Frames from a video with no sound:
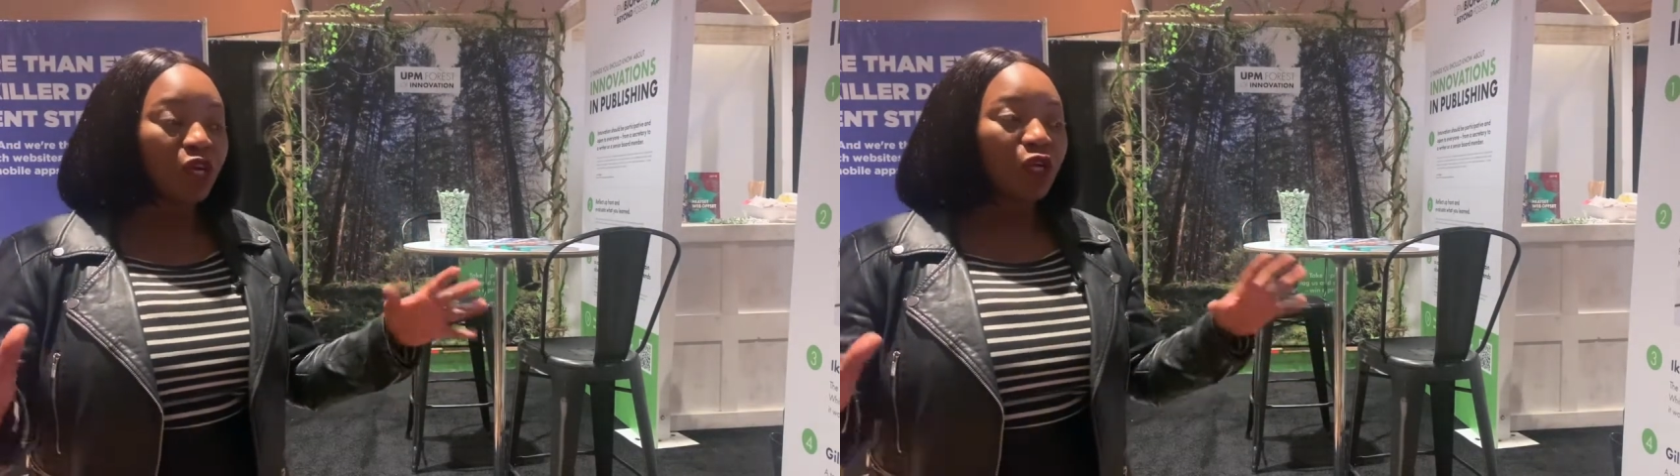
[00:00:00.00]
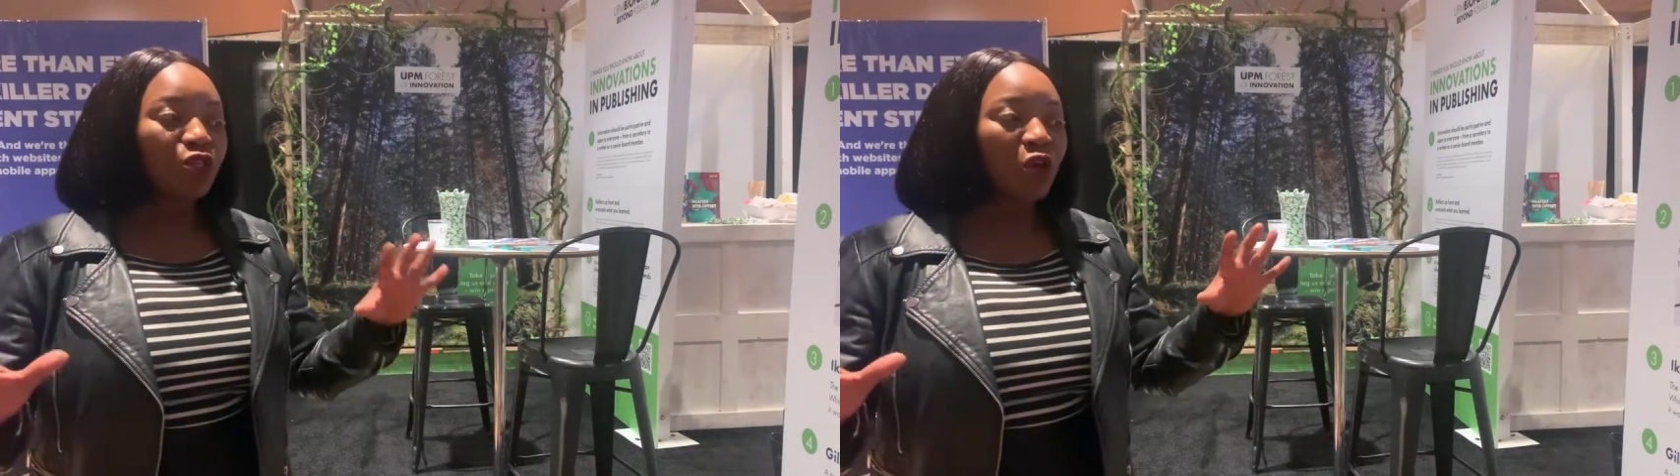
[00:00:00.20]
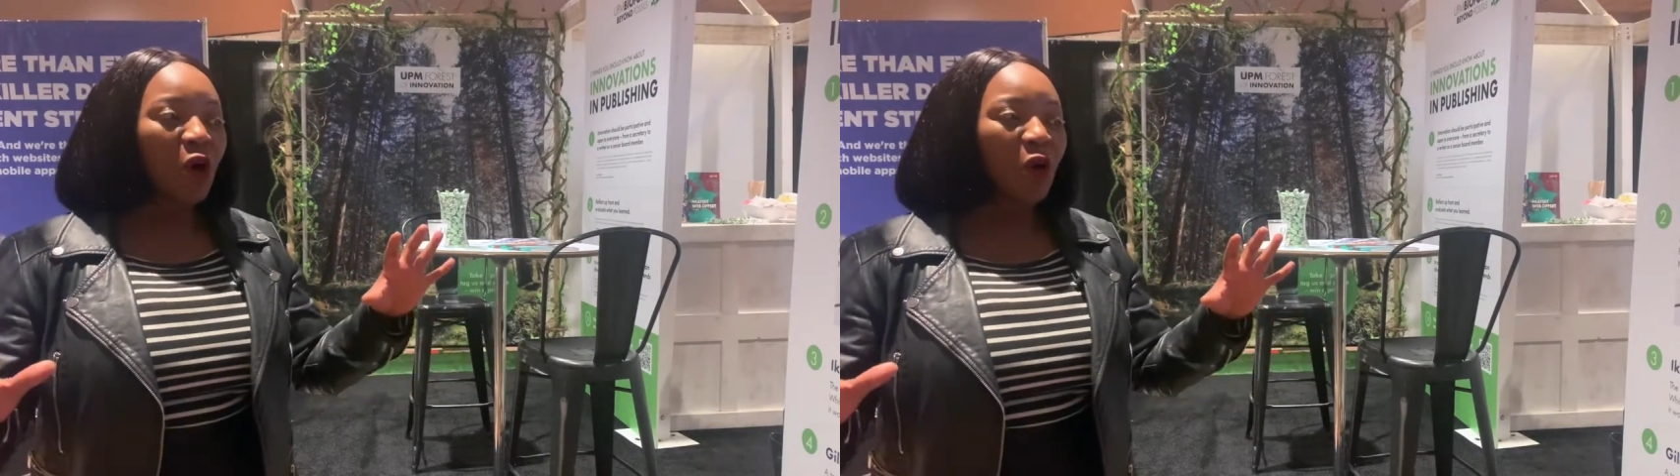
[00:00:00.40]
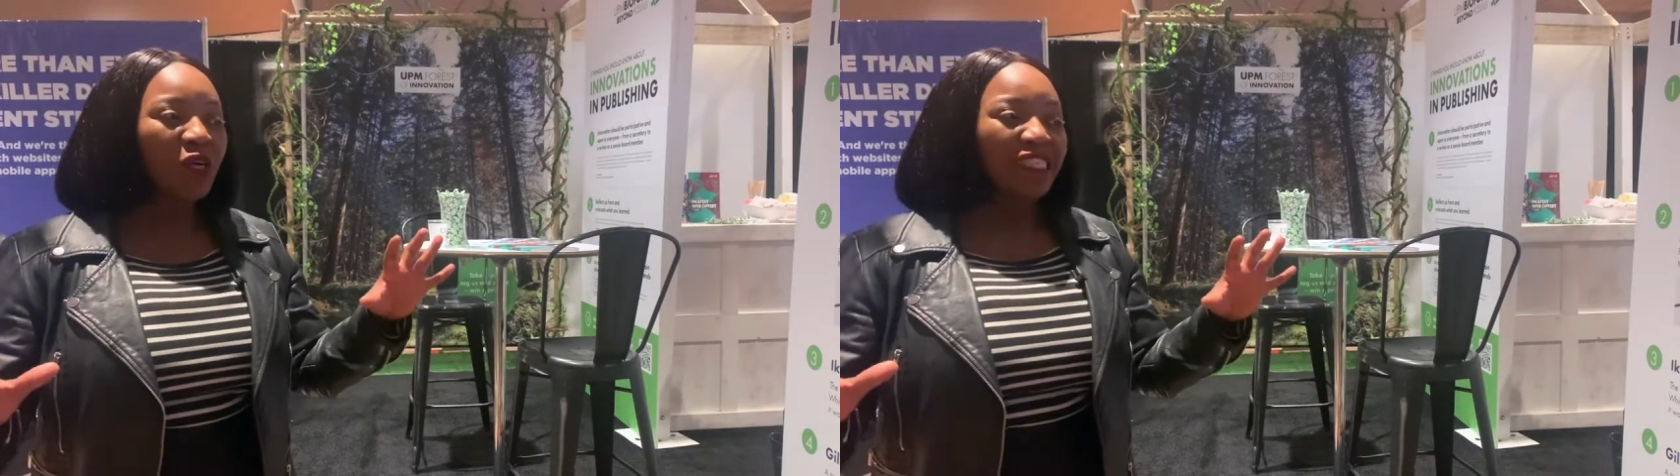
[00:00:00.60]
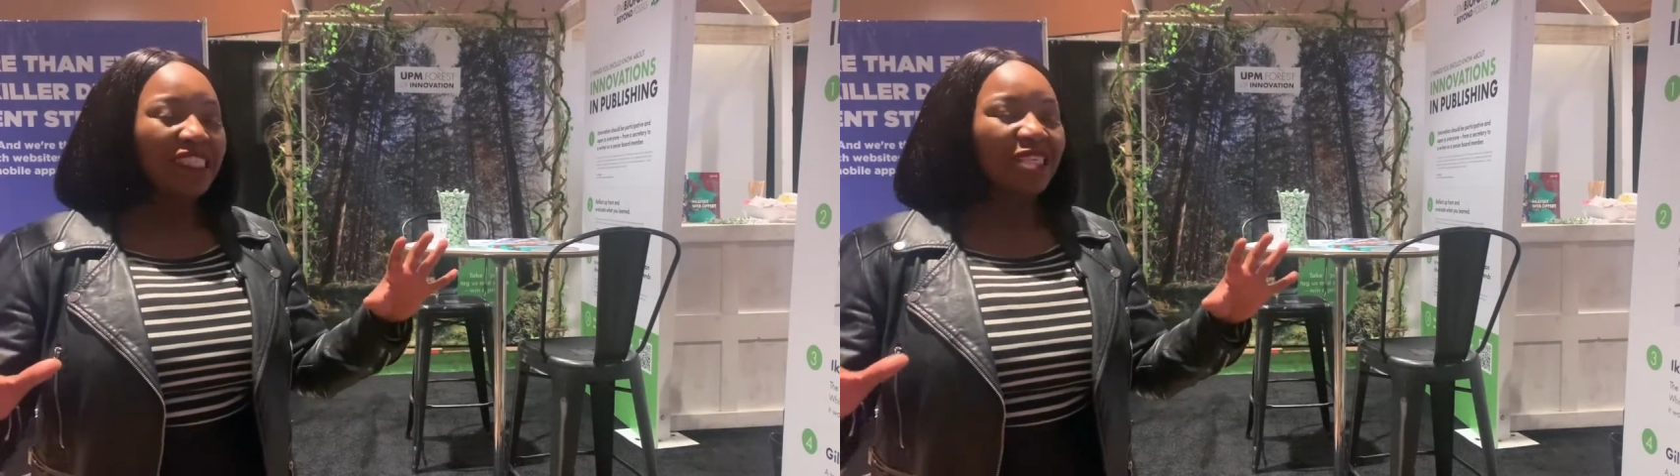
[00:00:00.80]
So
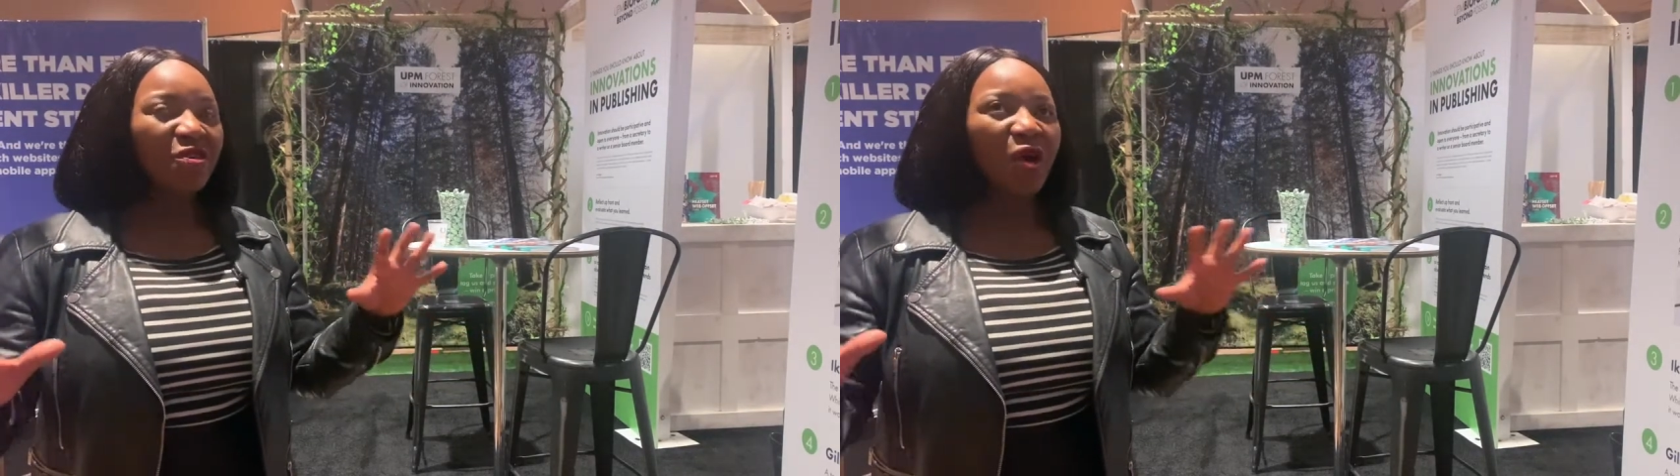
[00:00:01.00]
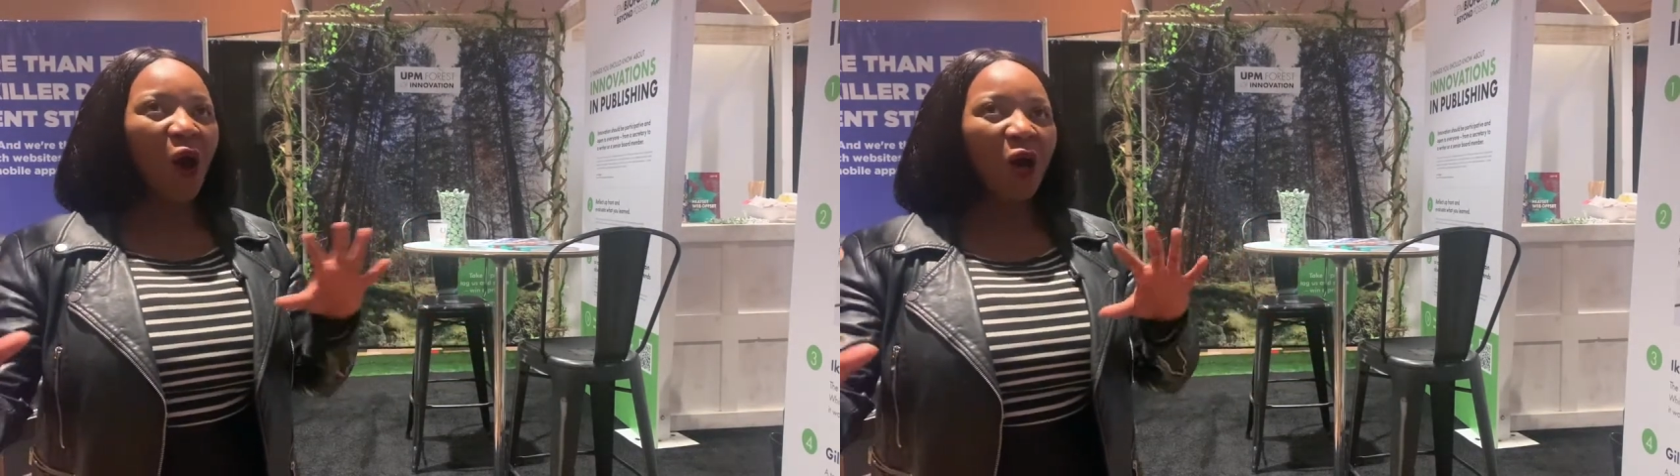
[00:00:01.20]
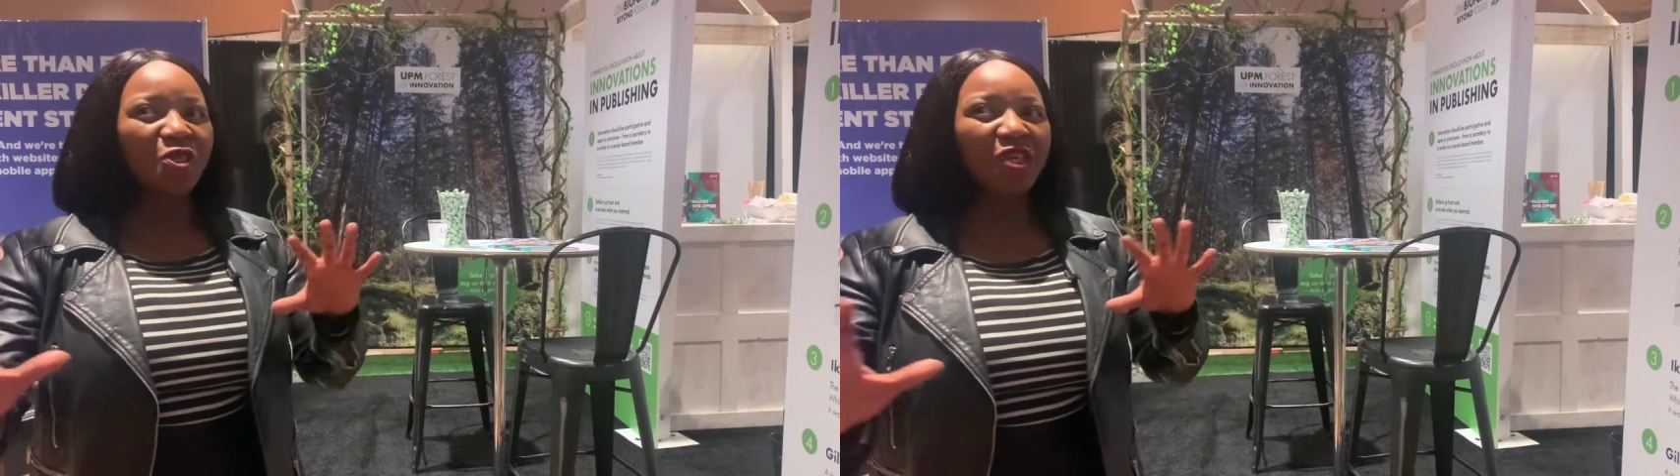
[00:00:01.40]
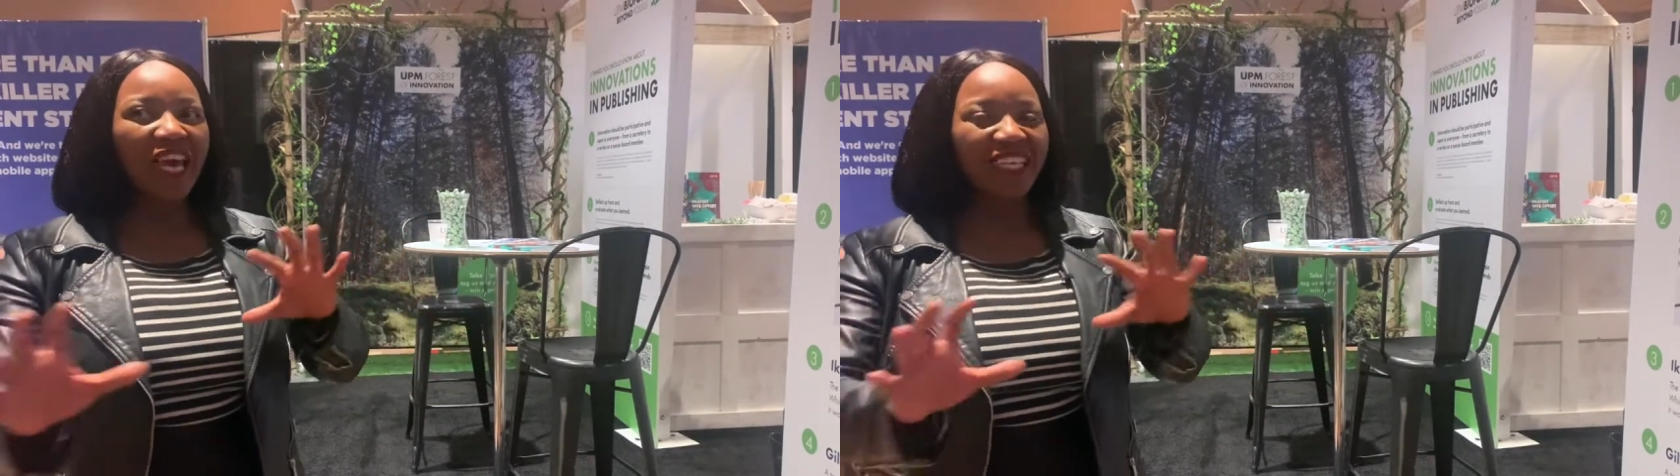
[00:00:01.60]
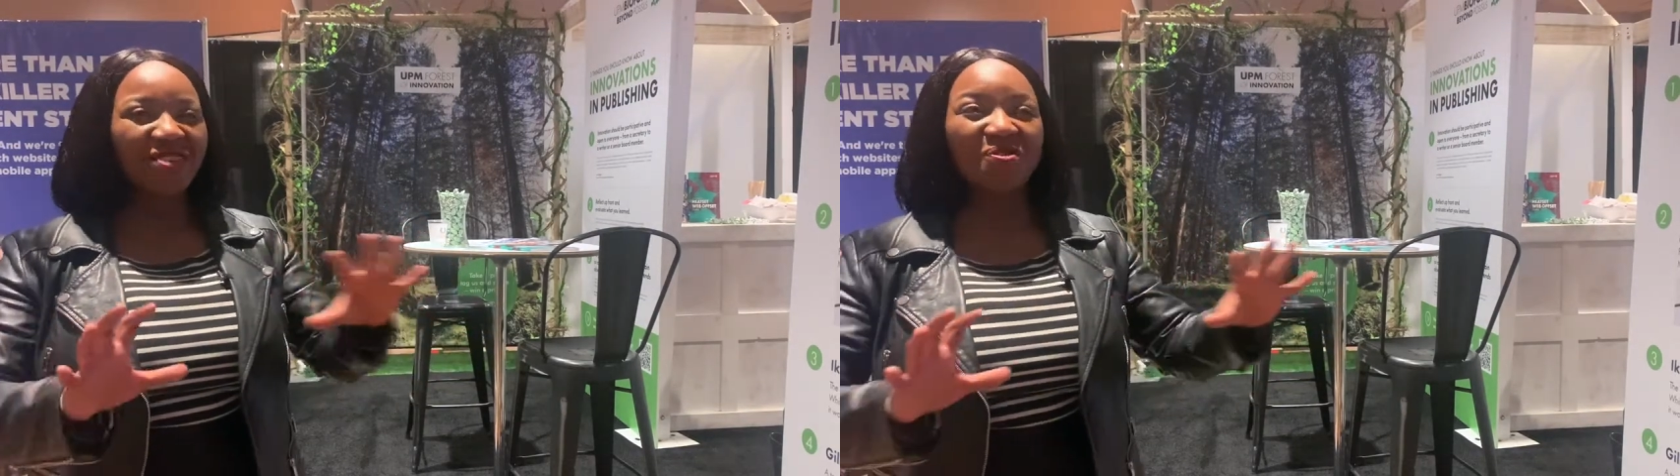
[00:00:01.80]
it's very hard to
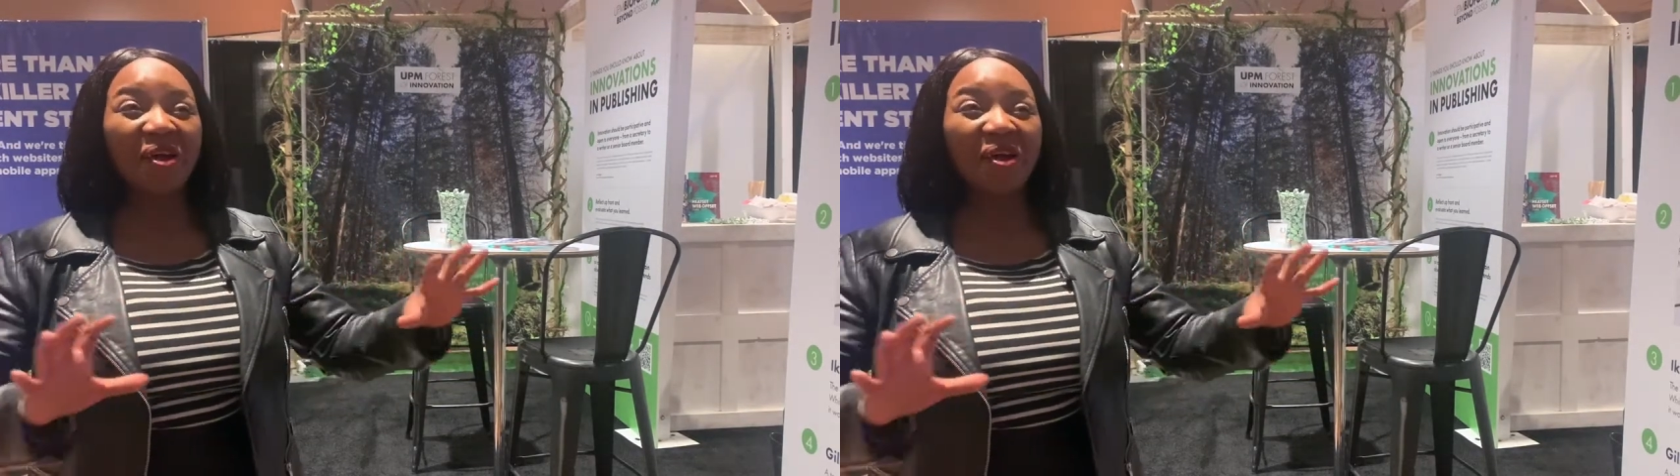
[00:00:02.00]
cater for